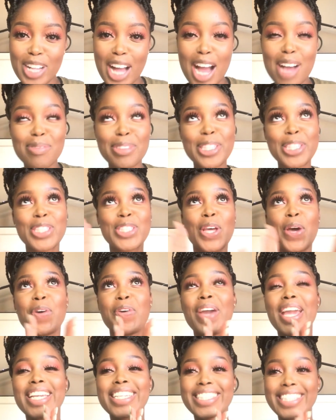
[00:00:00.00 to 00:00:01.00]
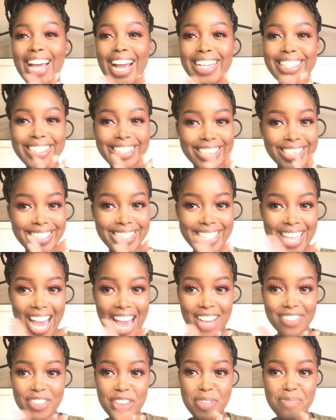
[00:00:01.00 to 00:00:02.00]
I'm so excited to
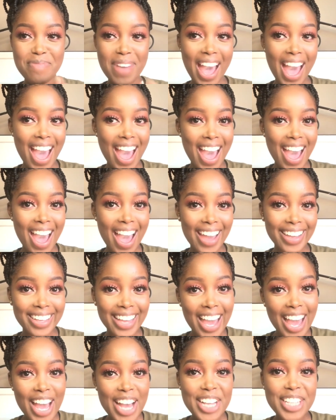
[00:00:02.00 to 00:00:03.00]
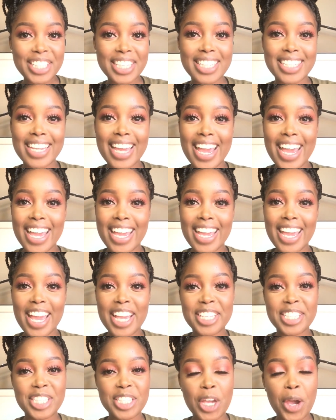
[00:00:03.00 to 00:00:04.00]
have you back. Today
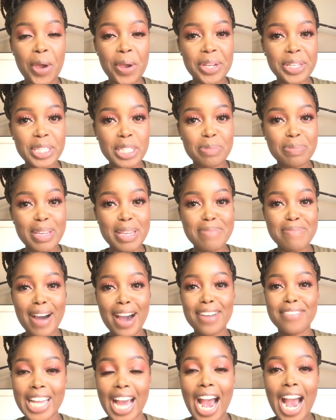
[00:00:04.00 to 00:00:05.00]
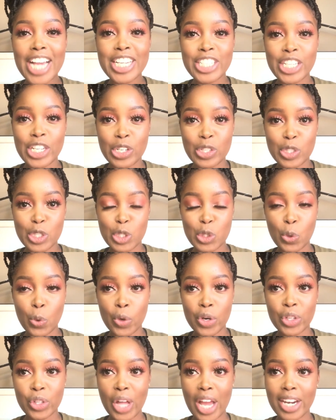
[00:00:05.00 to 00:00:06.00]
is going to be my eyeshadow
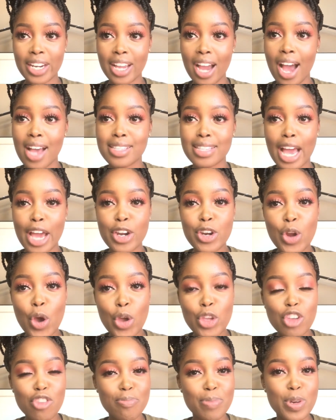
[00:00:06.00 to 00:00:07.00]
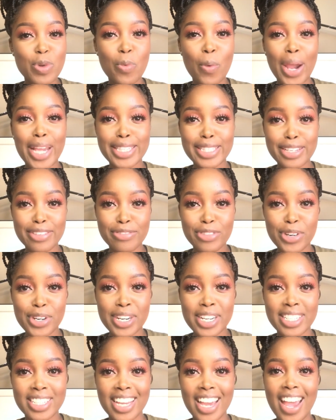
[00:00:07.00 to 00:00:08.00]
tutorial, and guys, I know you've been waiting for
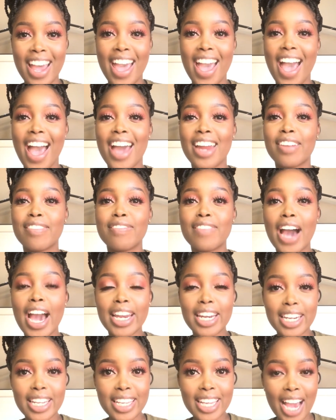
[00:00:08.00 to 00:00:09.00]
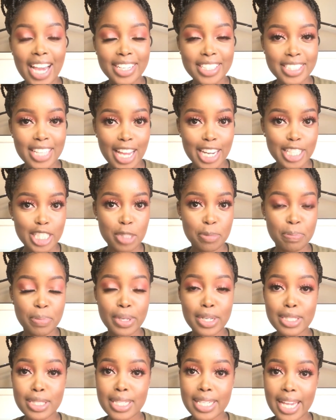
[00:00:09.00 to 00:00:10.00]
it, and finally I decided to put
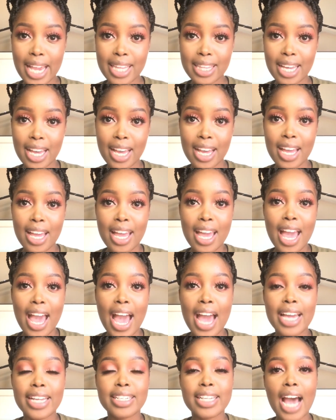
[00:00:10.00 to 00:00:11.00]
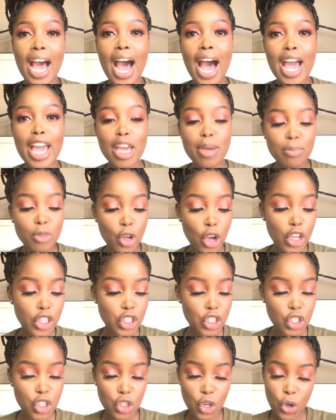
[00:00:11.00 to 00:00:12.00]
it together, and I am going
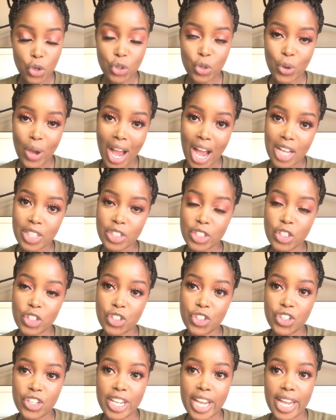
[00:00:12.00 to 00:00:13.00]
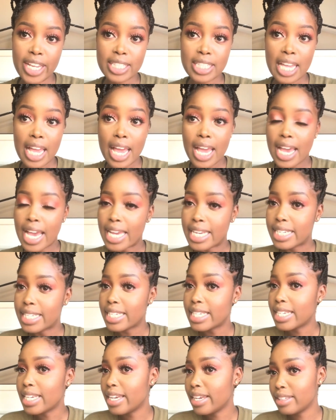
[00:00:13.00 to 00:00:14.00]
to show you how to create an
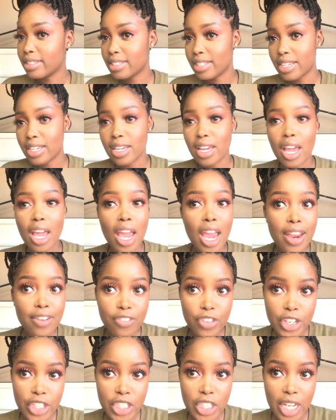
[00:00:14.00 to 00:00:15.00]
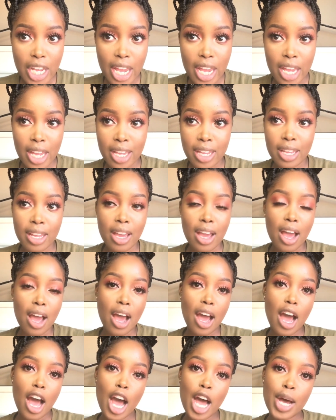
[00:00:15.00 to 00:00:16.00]
easy everyday
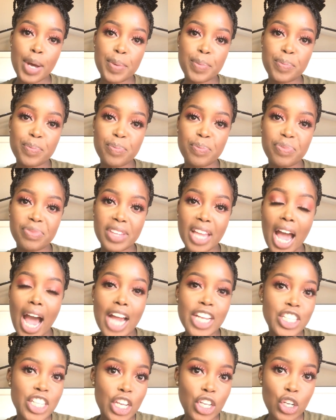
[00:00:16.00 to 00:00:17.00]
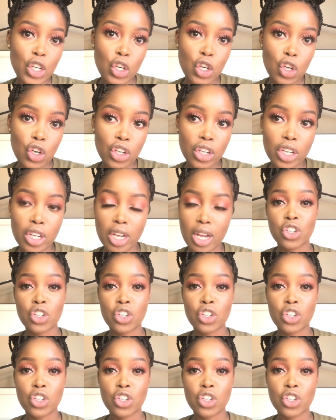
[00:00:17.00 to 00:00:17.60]
eyeshadow look.